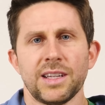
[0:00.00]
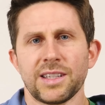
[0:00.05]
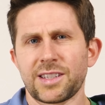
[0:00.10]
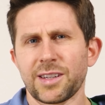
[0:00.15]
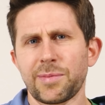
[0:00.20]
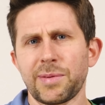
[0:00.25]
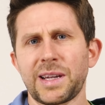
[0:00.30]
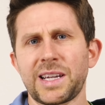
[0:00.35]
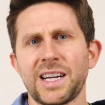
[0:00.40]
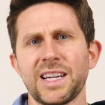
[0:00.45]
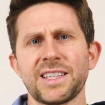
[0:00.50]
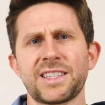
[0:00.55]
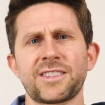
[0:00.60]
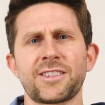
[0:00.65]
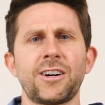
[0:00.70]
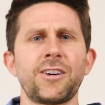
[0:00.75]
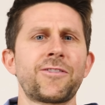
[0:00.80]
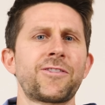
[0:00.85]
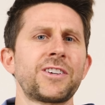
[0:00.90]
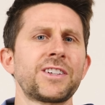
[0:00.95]
So because
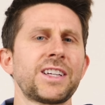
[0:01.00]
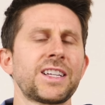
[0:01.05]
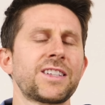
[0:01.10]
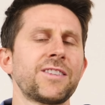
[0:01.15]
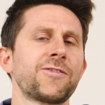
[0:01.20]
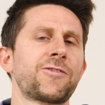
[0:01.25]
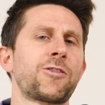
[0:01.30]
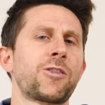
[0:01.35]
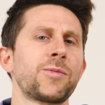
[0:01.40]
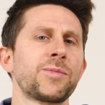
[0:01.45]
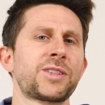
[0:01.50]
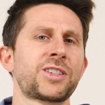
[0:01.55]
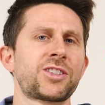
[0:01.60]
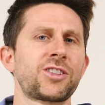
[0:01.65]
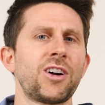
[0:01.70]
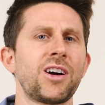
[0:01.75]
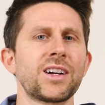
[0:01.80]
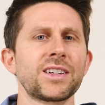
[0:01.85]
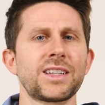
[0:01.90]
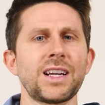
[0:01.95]
sulfur doesn't form
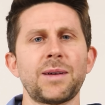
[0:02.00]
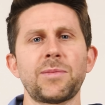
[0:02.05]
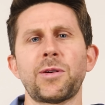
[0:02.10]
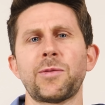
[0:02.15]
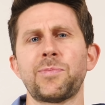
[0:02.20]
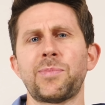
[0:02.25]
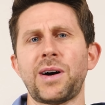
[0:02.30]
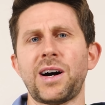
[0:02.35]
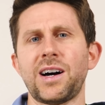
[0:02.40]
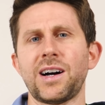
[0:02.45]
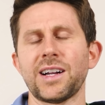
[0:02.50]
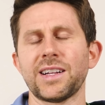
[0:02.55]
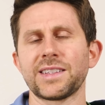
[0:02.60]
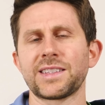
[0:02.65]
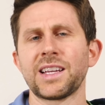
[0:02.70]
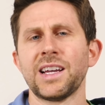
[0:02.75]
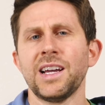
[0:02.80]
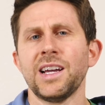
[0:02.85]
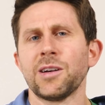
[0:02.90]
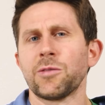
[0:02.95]
strong double
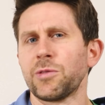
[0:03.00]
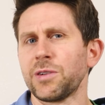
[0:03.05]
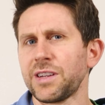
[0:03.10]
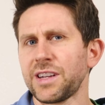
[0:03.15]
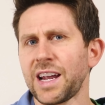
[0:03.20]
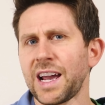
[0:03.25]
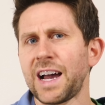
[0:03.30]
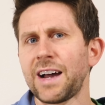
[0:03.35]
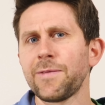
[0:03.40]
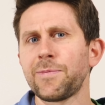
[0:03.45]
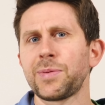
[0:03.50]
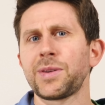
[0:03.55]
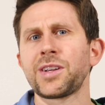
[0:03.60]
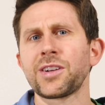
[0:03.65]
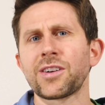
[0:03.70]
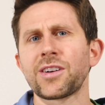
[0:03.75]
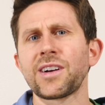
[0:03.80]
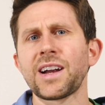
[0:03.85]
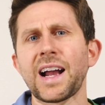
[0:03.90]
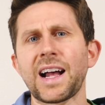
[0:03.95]
bonds, when you have
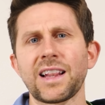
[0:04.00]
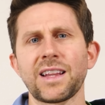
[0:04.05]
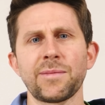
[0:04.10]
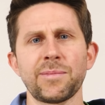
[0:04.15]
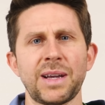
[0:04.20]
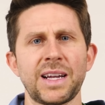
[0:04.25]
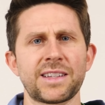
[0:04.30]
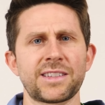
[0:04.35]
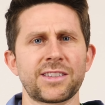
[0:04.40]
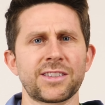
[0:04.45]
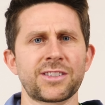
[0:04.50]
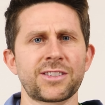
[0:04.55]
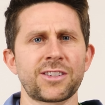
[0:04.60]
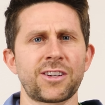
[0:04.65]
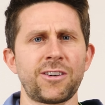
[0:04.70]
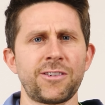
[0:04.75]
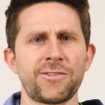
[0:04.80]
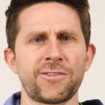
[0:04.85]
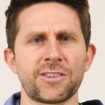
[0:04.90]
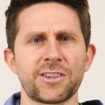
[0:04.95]
pure elemental
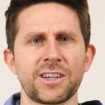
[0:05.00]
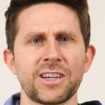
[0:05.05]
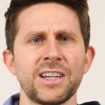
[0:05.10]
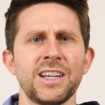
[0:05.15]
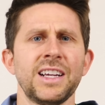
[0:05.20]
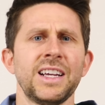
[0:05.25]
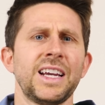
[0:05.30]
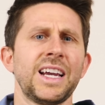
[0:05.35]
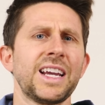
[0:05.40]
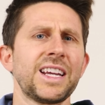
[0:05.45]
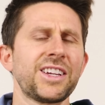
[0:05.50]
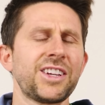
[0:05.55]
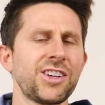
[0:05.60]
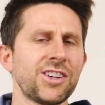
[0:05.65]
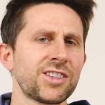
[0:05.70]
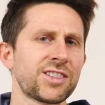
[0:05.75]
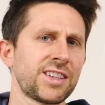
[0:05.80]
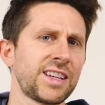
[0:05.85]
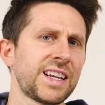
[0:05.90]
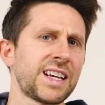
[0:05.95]
sulfur, it
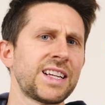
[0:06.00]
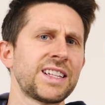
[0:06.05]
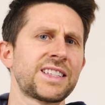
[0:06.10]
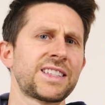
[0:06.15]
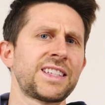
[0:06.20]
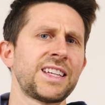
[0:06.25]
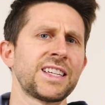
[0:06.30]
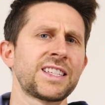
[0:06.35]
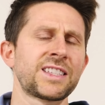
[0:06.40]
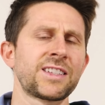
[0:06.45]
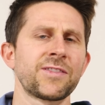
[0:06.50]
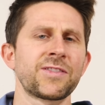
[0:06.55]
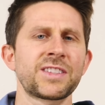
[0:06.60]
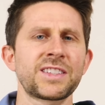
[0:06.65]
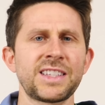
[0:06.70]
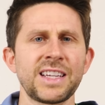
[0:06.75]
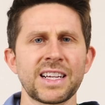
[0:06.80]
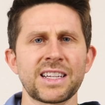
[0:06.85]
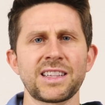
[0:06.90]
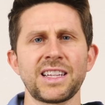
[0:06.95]
usually consists of
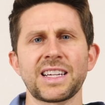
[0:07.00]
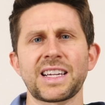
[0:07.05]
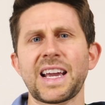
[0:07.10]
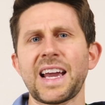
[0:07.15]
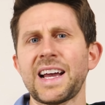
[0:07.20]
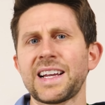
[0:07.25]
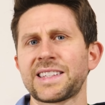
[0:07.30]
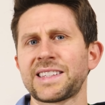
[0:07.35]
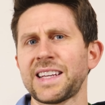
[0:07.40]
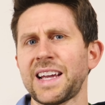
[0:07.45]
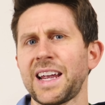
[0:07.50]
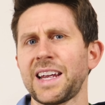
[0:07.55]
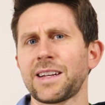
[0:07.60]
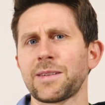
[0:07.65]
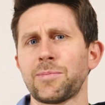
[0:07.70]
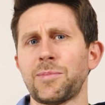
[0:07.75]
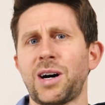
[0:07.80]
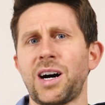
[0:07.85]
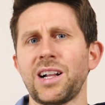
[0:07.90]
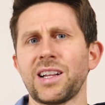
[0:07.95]
cyclic
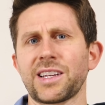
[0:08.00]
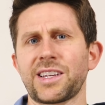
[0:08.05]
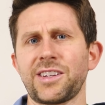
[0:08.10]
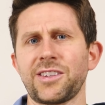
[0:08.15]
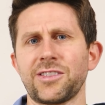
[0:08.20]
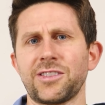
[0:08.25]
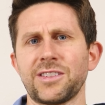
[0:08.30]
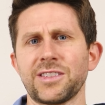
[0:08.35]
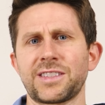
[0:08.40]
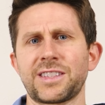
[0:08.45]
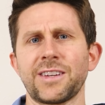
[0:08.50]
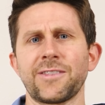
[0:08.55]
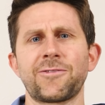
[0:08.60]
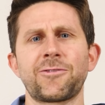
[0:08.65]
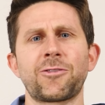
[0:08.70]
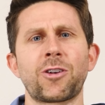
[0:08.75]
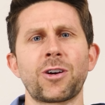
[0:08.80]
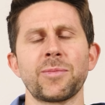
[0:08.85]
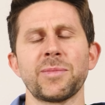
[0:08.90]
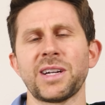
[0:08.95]
S8 molecules that
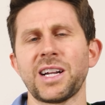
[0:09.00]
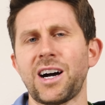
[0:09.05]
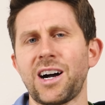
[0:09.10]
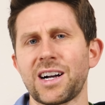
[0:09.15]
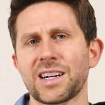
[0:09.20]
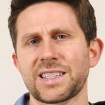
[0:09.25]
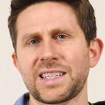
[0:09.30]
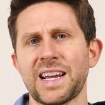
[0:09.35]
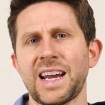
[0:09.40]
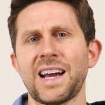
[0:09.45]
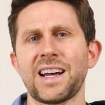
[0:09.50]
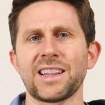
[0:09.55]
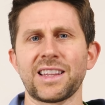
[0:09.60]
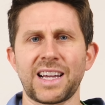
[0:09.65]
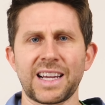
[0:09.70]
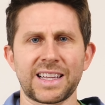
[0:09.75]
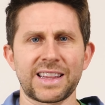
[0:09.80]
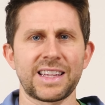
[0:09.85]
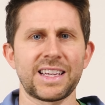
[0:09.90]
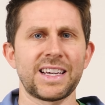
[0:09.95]
form an octet
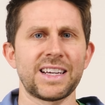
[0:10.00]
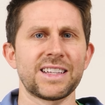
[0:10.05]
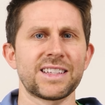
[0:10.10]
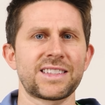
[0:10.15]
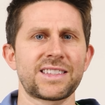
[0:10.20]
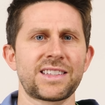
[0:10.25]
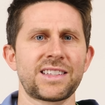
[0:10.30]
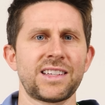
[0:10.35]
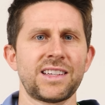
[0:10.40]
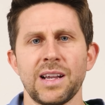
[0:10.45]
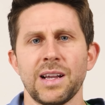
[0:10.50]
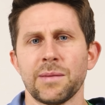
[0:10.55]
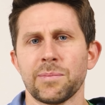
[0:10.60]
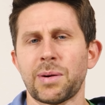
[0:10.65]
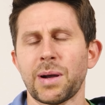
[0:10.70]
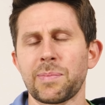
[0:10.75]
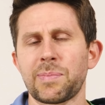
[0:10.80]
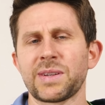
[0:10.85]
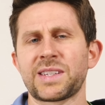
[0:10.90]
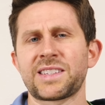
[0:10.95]
like this.
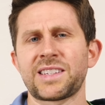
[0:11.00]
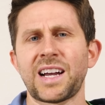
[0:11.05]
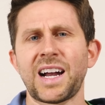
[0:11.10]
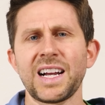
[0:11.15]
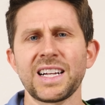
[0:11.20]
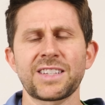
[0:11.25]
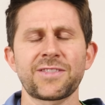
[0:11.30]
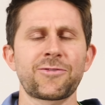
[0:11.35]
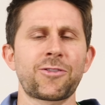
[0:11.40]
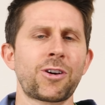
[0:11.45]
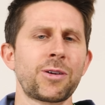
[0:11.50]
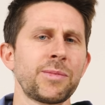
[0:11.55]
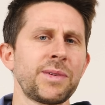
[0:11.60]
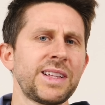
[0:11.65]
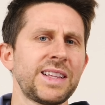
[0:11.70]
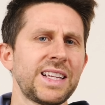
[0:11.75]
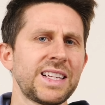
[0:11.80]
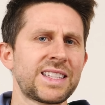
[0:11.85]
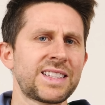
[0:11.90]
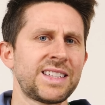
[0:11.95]
But besides
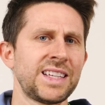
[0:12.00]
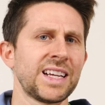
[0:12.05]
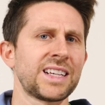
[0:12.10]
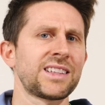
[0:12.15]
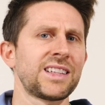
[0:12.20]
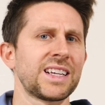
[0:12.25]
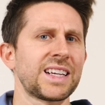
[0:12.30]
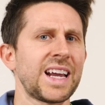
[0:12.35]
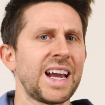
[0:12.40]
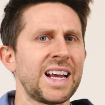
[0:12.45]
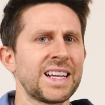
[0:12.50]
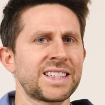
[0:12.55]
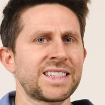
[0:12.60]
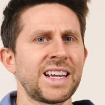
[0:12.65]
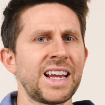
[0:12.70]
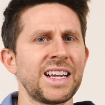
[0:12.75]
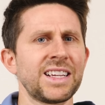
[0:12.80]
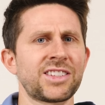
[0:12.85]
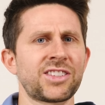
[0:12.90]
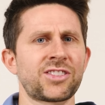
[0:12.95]
forming these cyclic
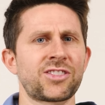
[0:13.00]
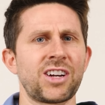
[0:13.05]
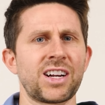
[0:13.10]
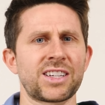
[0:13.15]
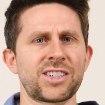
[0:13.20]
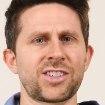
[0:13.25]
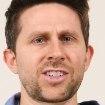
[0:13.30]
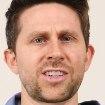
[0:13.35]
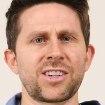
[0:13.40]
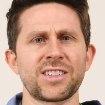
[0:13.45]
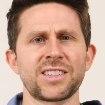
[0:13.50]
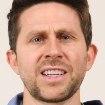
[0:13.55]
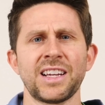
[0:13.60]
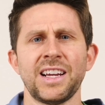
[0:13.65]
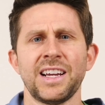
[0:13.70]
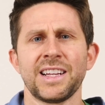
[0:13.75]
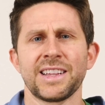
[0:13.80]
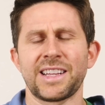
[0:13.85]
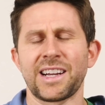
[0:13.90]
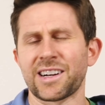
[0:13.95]
S8 structures,
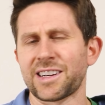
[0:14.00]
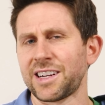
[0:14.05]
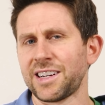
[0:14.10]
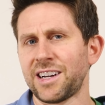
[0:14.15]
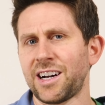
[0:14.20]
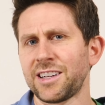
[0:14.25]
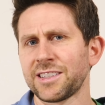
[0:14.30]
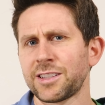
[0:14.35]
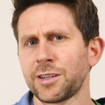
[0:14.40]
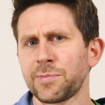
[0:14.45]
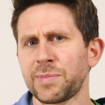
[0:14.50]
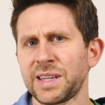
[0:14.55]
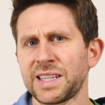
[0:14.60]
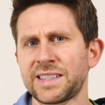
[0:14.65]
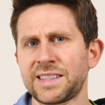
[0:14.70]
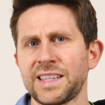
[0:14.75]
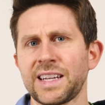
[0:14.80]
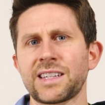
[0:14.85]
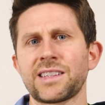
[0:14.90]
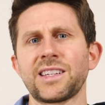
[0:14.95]
there can also be
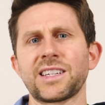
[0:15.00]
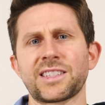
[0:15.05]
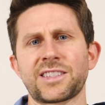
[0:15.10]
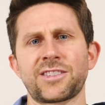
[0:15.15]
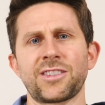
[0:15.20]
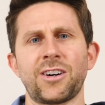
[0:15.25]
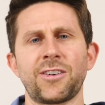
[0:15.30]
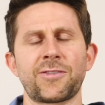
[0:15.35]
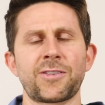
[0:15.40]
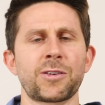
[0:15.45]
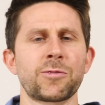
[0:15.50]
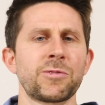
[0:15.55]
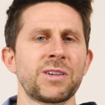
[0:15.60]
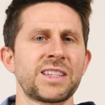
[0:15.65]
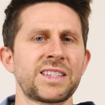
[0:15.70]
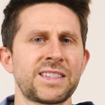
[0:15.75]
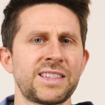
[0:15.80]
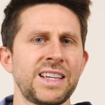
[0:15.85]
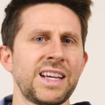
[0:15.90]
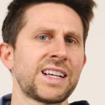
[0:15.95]
cyclic sulfur
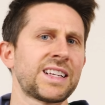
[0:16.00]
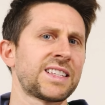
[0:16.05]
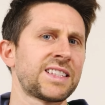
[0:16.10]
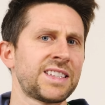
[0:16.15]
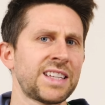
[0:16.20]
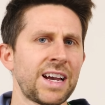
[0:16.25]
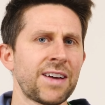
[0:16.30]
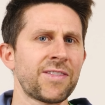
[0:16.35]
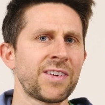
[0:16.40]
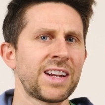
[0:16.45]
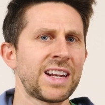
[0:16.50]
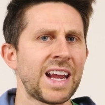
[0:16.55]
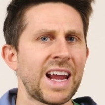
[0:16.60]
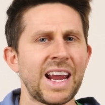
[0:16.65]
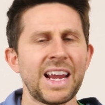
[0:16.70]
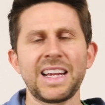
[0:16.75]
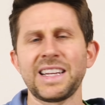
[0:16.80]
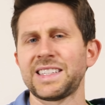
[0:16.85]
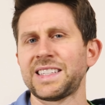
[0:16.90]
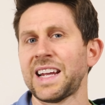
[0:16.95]
with 6, 7,
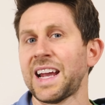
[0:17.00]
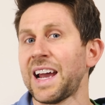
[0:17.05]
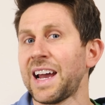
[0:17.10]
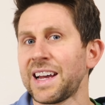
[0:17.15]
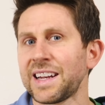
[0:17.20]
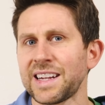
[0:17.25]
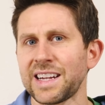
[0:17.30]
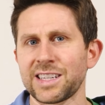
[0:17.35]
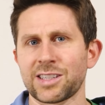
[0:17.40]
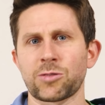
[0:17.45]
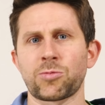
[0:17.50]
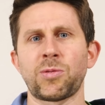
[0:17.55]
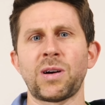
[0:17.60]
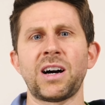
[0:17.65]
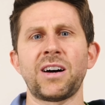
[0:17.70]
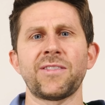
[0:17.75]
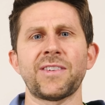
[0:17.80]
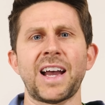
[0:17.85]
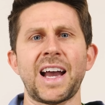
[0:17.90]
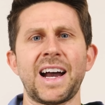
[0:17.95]
8, 10, and
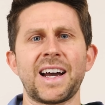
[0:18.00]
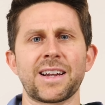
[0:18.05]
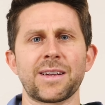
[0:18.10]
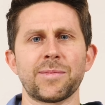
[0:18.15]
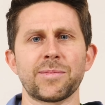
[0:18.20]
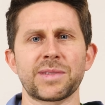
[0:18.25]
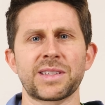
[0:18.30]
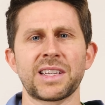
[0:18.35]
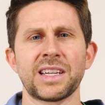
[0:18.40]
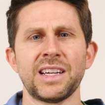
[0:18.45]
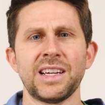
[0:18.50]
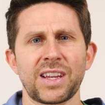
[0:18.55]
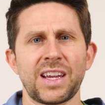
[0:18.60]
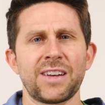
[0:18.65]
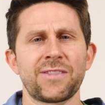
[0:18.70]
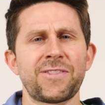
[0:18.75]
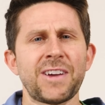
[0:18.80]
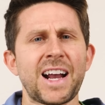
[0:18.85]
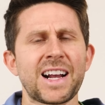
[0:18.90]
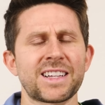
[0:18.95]
12 atoms.
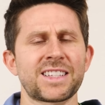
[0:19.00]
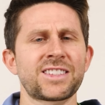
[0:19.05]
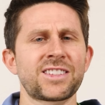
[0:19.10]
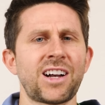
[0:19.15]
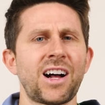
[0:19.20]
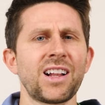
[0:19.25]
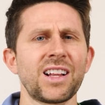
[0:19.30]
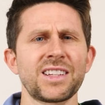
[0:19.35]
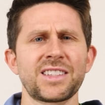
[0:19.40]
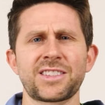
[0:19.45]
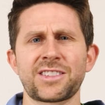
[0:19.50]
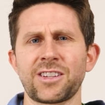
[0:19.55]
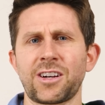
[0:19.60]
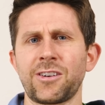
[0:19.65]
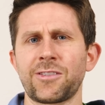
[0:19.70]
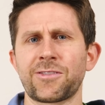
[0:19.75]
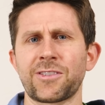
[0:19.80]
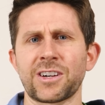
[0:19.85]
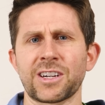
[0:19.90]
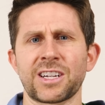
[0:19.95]
In fact, solid
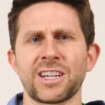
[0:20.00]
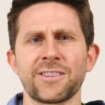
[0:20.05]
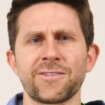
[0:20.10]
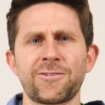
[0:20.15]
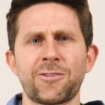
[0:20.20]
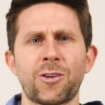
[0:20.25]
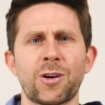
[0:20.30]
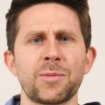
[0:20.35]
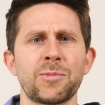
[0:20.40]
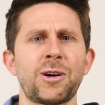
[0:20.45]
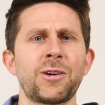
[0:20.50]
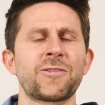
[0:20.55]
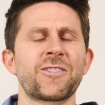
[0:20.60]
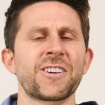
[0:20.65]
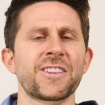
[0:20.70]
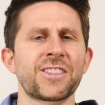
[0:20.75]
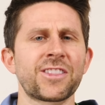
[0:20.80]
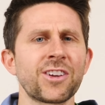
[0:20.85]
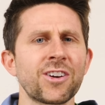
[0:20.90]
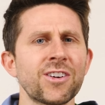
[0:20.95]
sulfur can form
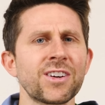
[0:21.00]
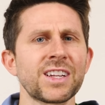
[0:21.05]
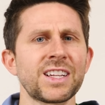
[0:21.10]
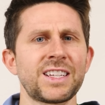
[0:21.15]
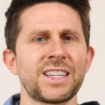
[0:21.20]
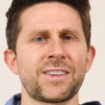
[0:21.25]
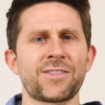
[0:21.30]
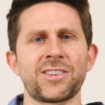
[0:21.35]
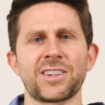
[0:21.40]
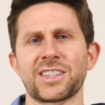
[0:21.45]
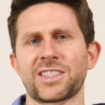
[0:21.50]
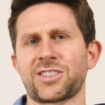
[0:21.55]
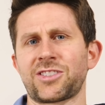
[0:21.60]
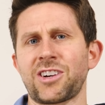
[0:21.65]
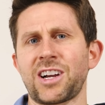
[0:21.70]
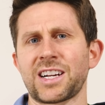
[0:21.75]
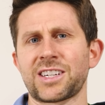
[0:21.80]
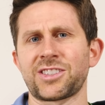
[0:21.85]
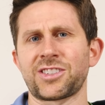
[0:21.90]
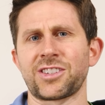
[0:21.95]
over 30 different
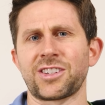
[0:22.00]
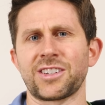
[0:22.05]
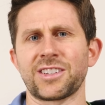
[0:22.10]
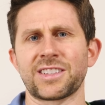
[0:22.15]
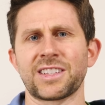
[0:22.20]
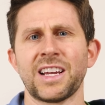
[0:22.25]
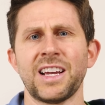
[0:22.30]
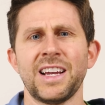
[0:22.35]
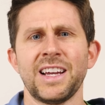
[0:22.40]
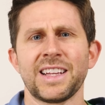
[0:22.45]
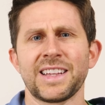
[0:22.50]
structures.